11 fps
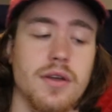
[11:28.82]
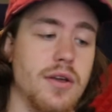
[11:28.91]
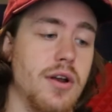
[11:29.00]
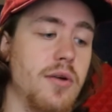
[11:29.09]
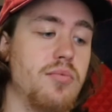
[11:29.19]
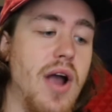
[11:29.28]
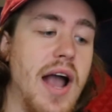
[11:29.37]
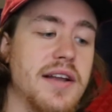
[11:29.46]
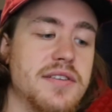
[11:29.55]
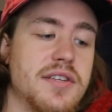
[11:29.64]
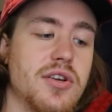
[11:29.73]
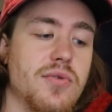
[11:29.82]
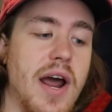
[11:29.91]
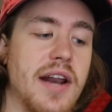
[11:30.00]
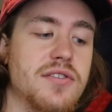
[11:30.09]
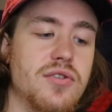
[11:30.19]
You know, practicing
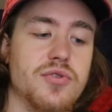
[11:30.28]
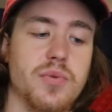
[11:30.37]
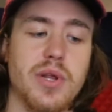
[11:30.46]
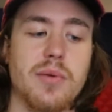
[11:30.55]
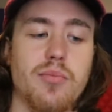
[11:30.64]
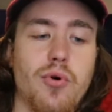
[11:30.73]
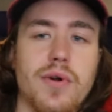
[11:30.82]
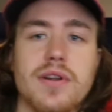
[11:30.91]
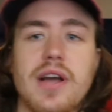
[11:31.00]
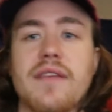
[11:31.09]
gratitude is really important.